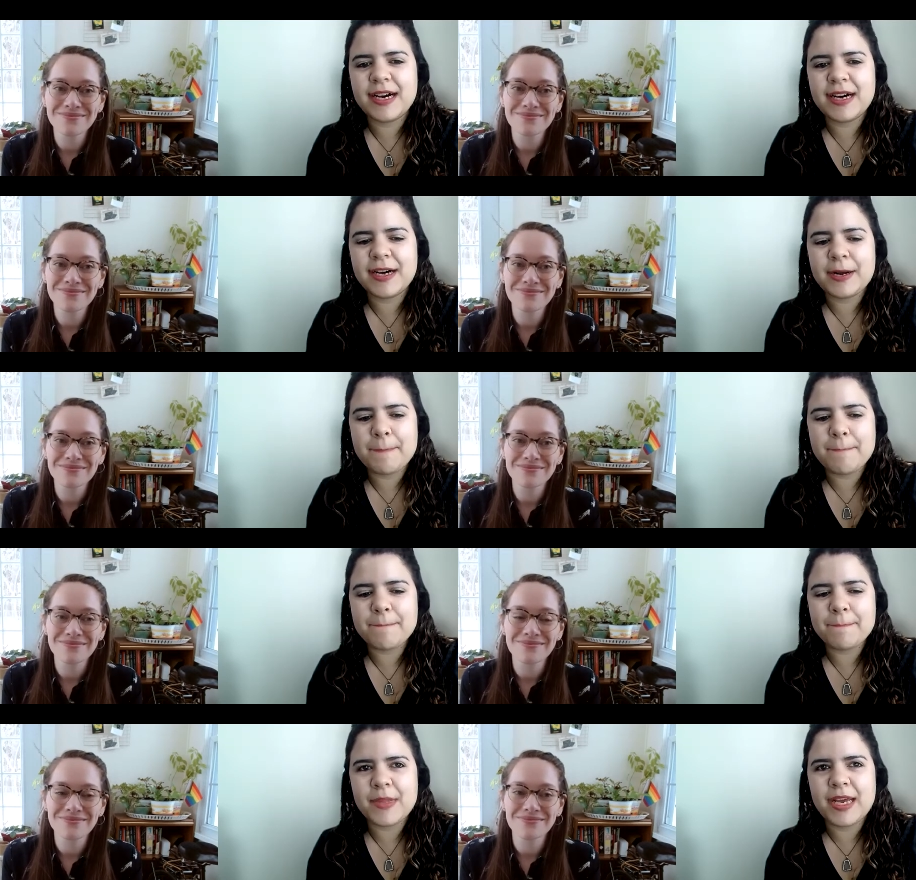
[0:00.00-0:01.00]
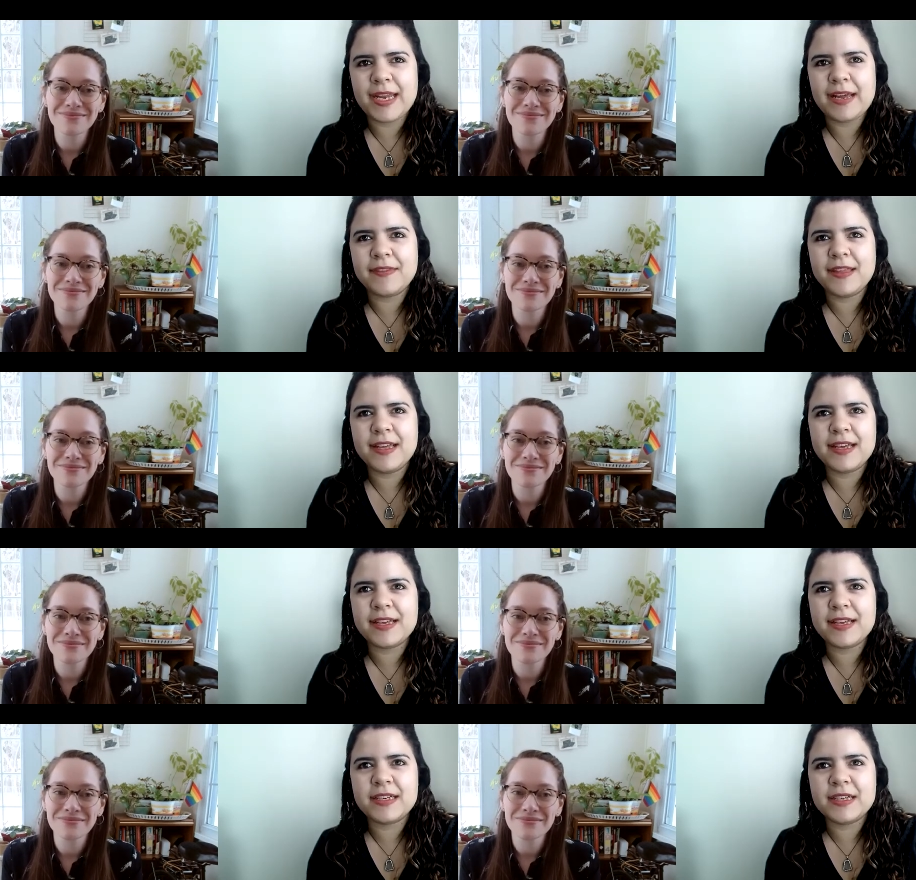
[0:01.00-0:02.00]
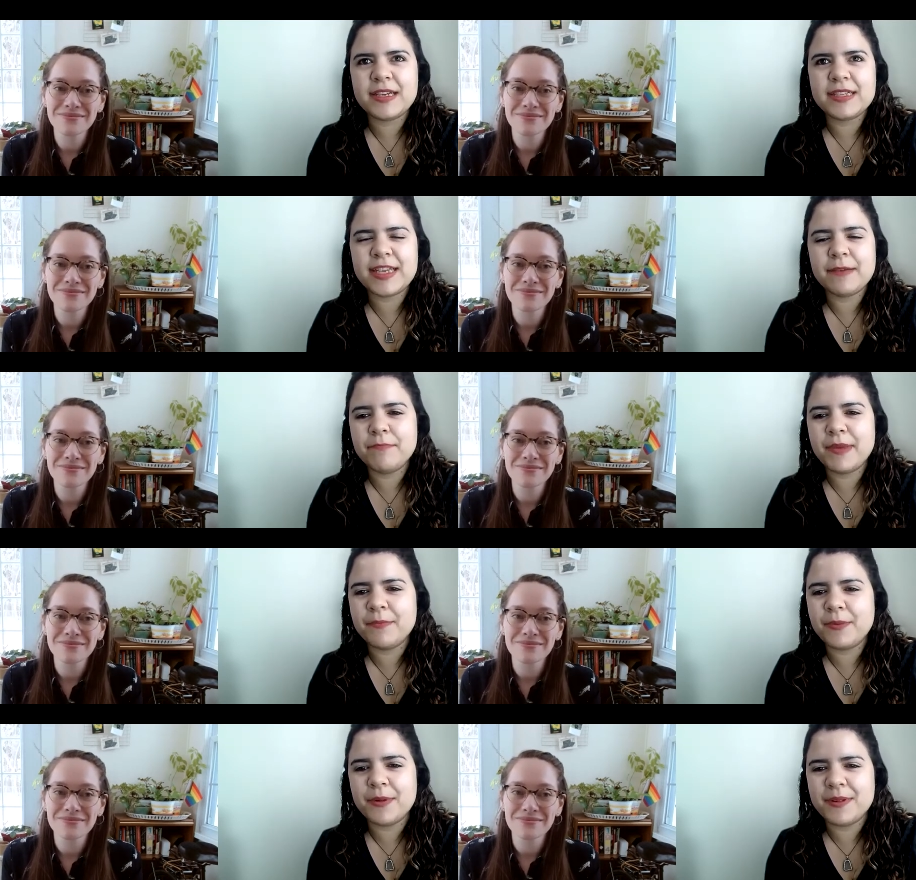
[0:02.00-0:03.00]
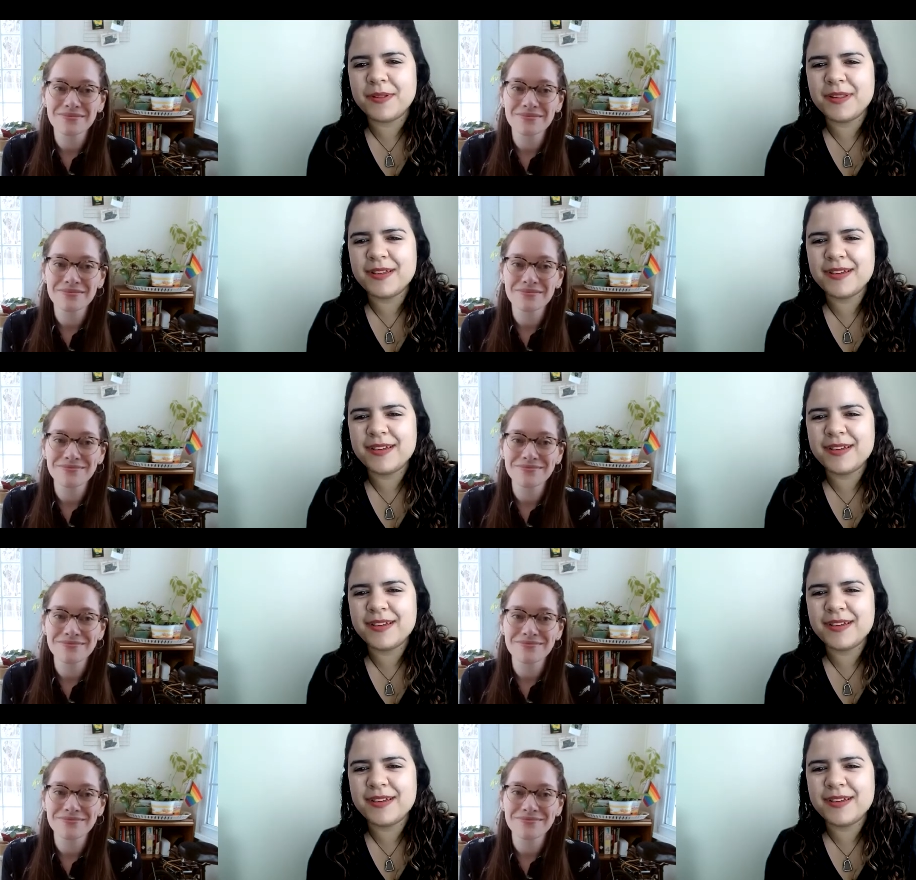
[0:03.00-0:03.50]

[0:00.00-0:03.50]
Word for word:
Speaker 1: Um, and I think 10 people,